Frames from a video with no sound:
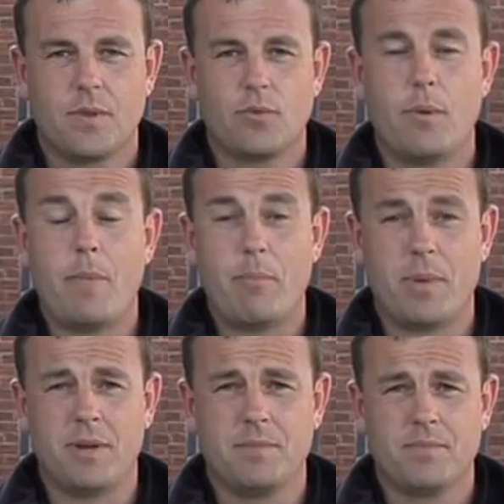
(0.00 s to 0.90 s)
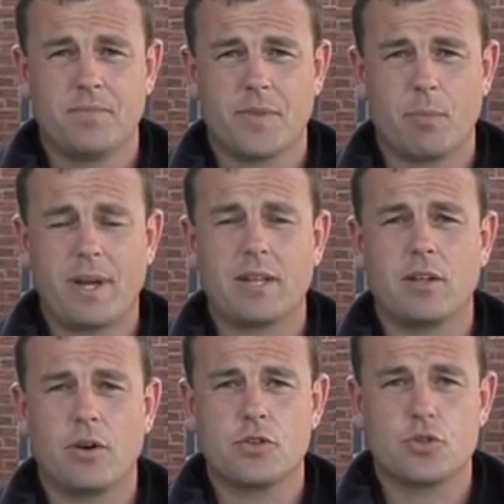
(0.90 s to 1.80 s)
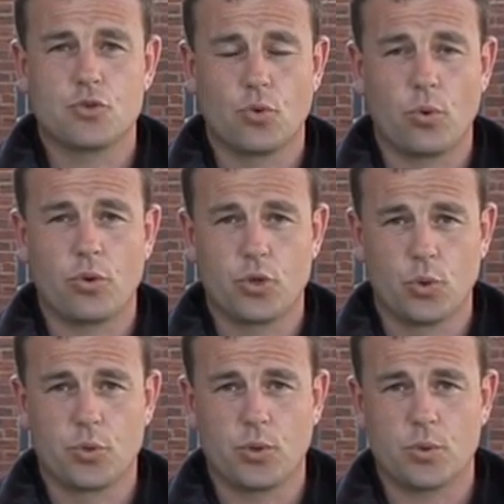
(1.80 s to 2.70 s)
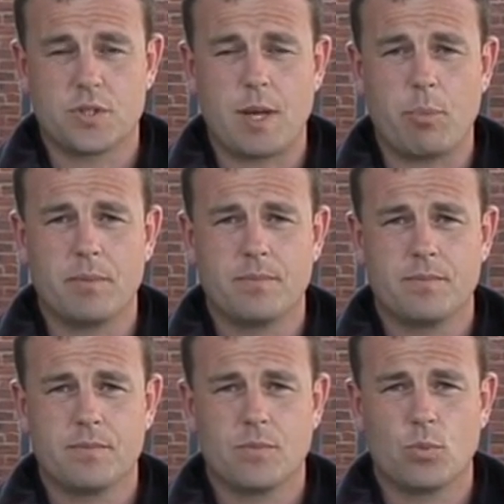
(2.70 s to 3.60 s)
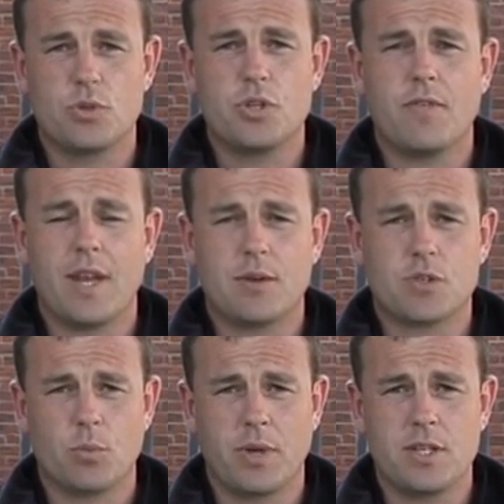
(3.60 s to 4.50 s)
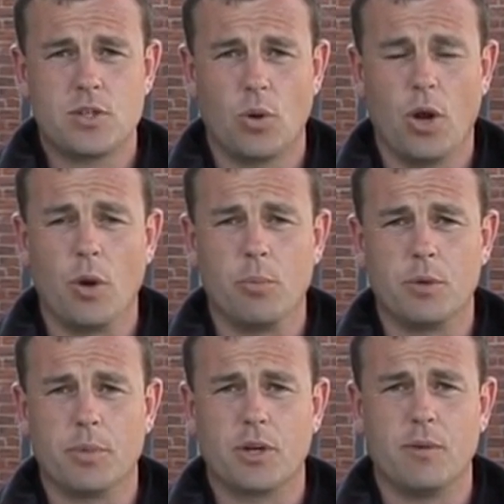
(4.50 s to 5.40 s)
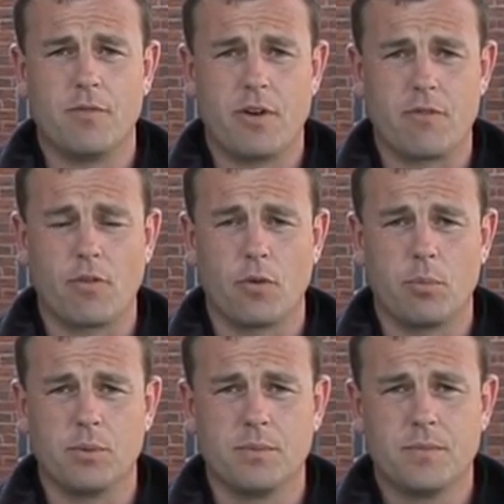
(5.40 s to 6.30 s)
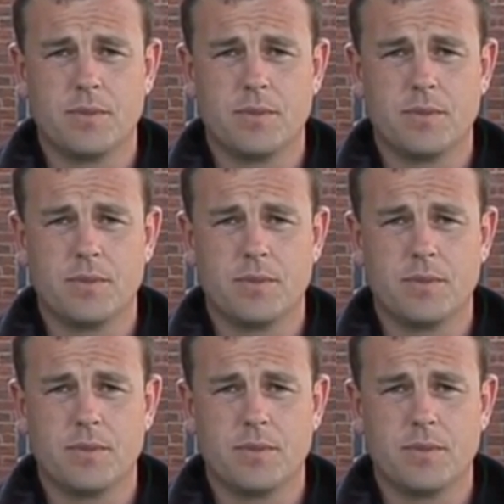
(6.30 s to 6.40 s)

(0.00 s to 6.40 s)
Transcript: Remember, the battle lines are drawn on your doorstep. Once you've allowed someone into your home, you become very vulnerable.